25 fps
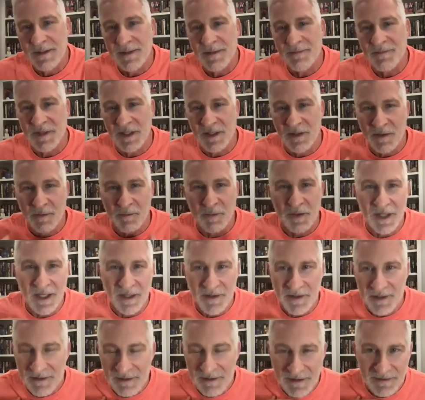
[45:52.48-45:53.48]
you know put on
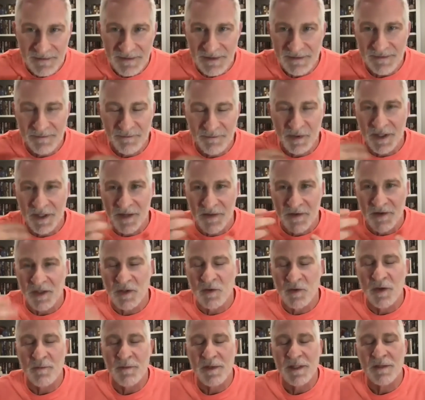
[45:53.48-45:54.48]
the put on their
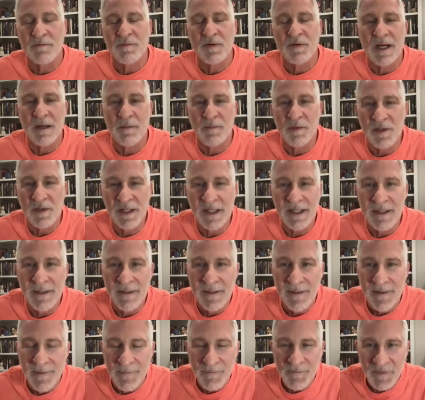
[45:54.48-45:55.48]
equipment properly
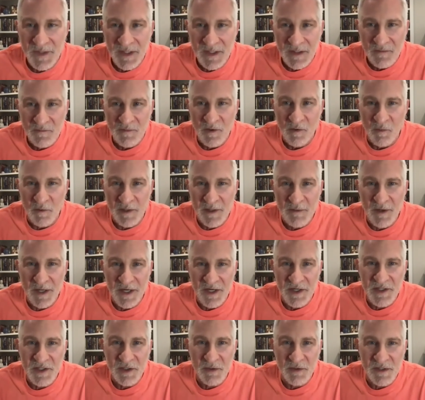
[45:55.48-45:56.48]
what we want
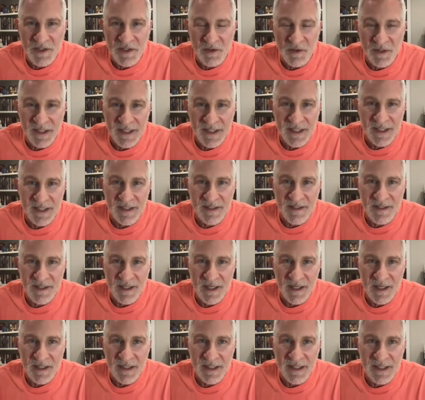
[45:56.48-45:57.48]
to do is sort of get
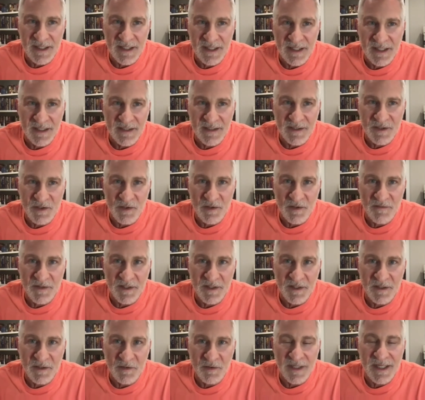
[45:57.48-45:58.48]
inside get in sort of
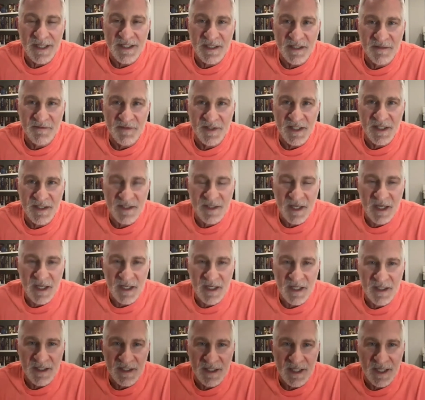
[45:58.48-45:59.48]
the creativity side
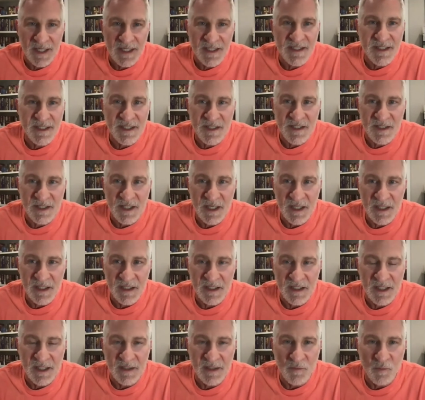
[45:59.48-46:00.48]
on the content side and,
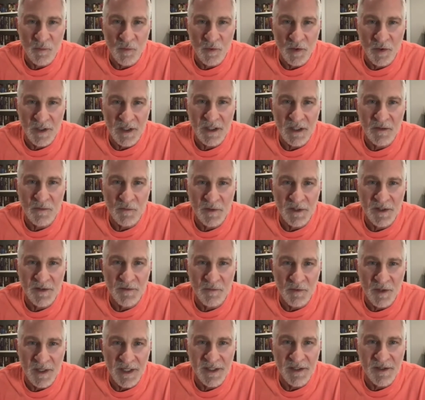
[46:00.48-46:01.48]
and work with
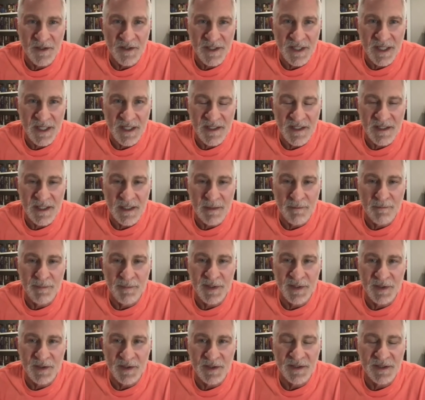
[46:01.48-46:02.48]
writers as they
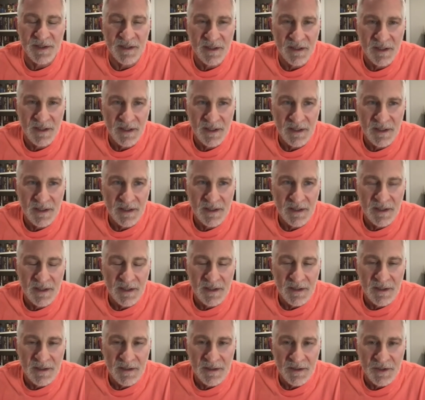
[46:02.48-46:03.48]
build
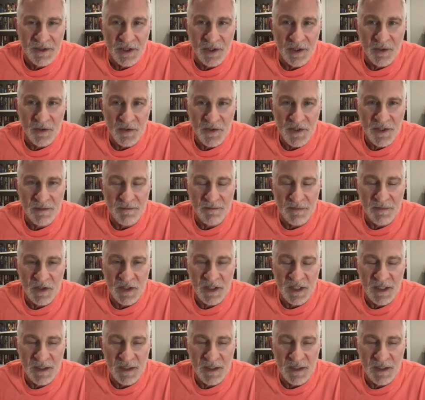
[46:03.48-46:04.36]
shows and, and